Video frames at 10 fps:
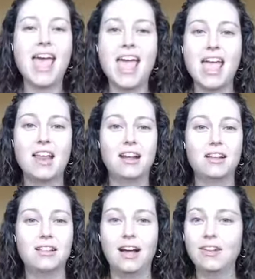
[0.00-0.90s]
And
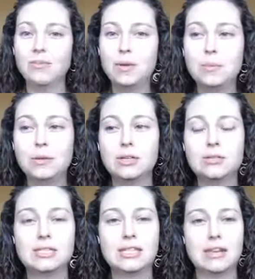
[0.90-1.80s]
a lot of people, you see